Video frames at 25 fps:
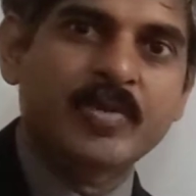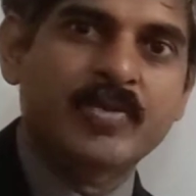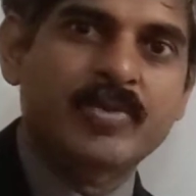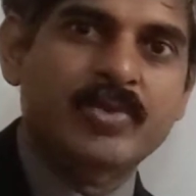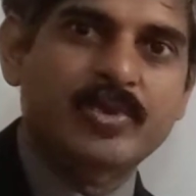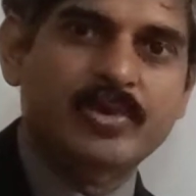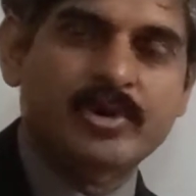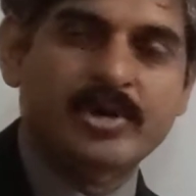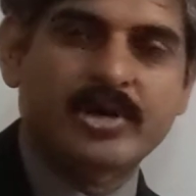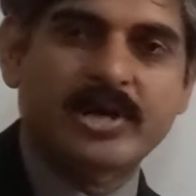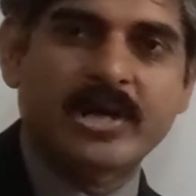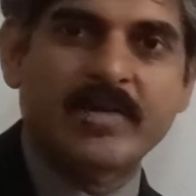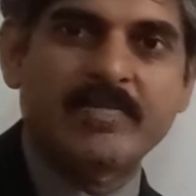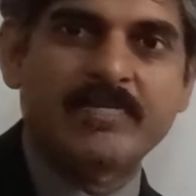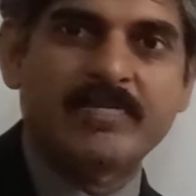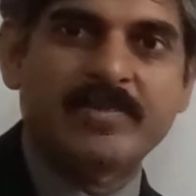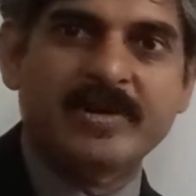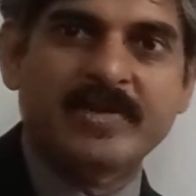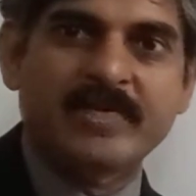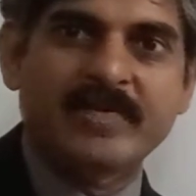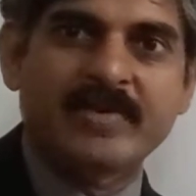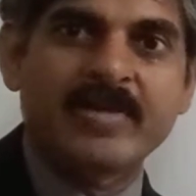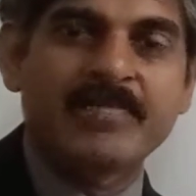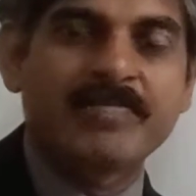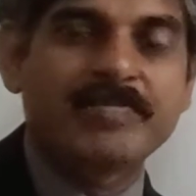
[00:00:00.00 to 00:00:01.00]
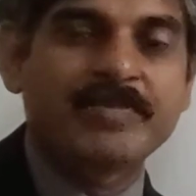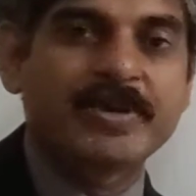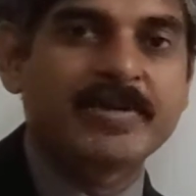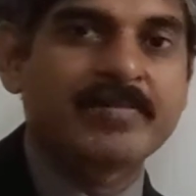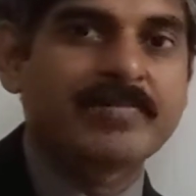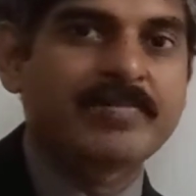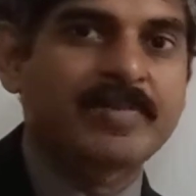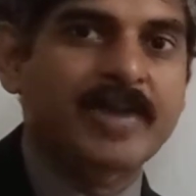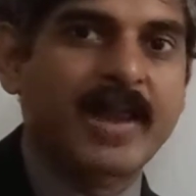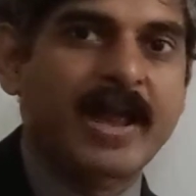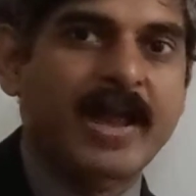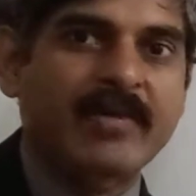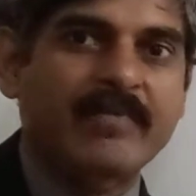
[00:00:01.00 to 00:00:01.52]
prototype
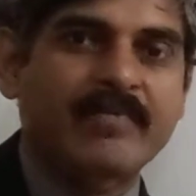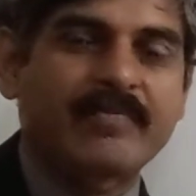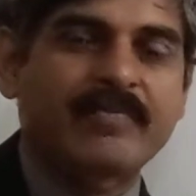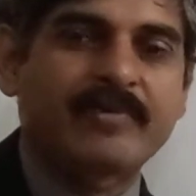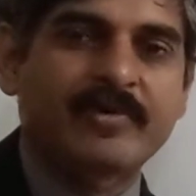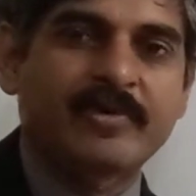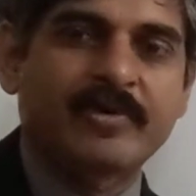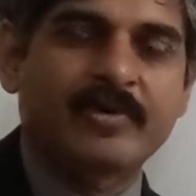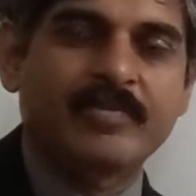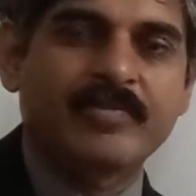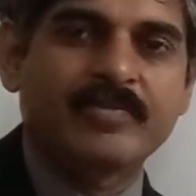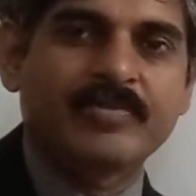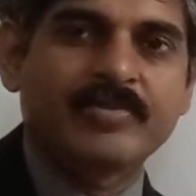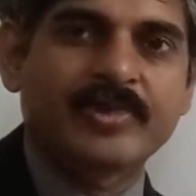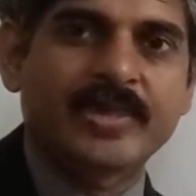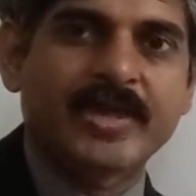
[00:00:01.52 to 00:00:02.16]
development platform